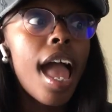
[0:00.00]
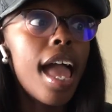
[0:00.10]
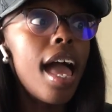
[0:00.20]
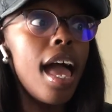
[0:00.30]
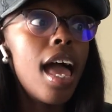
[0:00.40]

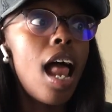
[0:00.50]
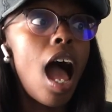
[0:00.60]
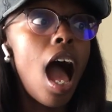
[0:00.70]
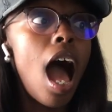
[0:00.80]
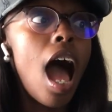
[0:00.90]
and
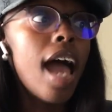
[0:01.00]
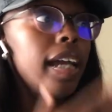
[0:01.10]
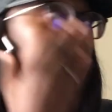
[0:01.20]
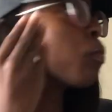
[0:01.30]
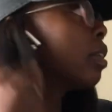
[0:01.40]
I
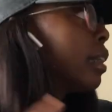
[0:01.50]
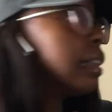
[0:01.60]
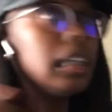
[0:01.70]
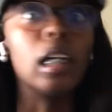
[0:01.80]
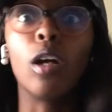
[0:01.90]
didn't really
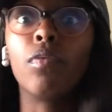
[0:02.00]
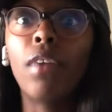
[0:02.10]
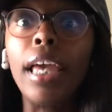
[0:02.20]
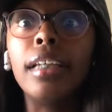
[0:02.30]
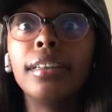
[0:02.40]
see her
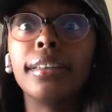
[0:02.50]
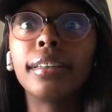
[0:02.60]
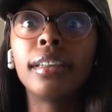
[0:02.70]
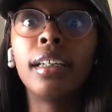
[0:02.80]
face.